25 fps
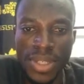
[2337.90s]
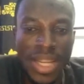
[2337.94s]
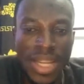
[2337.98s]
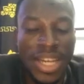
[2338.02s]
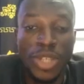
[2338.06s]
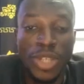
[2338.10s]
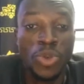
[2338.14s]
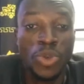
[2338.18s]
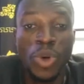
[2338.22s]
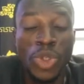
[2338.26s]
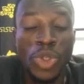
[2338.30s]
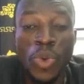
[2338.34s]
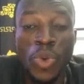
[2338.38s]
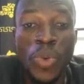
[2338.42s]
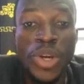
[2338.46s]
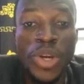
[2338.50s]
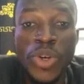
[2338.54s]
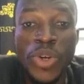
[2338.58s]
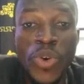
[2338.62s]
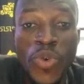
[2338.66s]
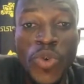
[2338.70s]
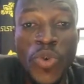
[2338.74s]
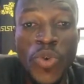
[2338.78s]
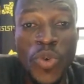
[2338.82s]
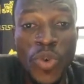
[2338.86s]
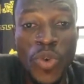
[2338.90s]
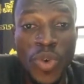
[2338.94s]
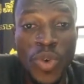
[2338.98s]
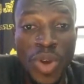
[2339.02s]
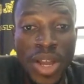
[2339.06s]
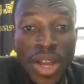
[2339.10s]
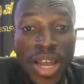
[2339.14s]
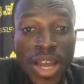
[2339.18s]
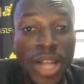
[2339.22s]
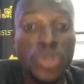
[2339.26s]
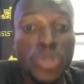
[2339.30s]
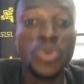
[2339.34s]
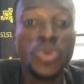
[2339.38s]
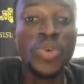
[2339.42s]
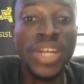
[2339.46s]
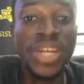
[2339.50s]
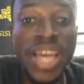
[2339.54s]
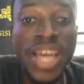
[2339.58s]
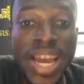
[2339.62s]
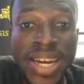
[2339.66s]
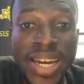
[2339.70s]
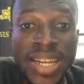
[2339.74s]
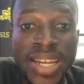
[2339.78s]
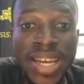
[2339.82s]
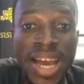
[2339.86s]
That is what we do. I told
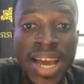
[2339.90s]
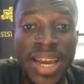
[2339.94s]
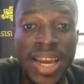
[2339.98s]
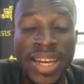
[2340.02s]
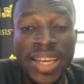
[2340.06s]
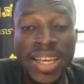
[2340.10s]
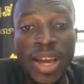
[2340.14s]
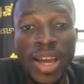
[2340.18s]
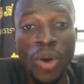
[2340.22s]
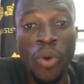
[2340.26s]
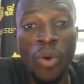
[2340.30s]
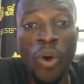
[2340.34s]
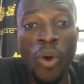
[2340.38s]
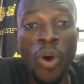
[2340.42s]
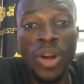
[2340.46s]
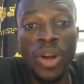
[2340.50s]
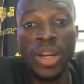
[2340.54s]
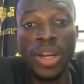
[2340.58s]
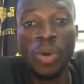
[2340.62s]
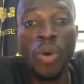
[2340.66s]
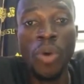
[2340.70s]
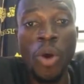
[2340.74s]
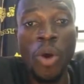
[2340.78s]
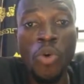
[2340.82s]
there na ye caught the